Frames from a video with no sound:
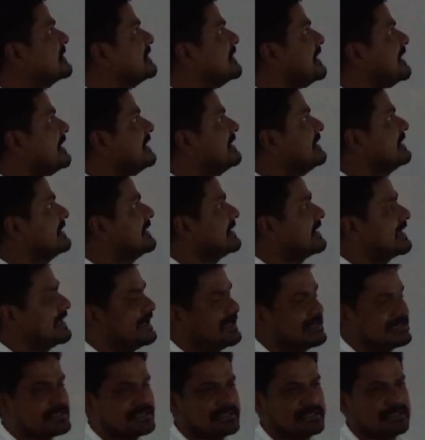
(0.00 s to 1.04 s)
T
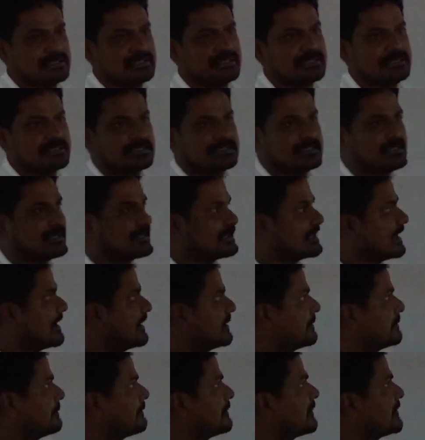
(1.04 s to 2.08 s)
indicates the
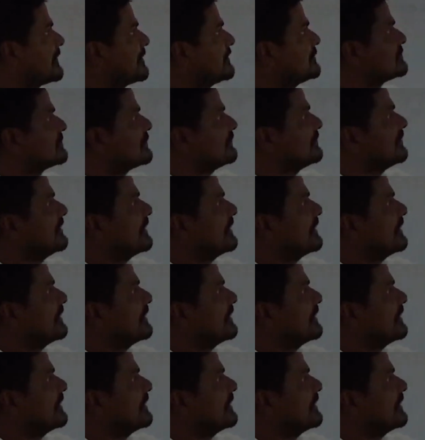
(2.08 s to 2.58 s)
time. So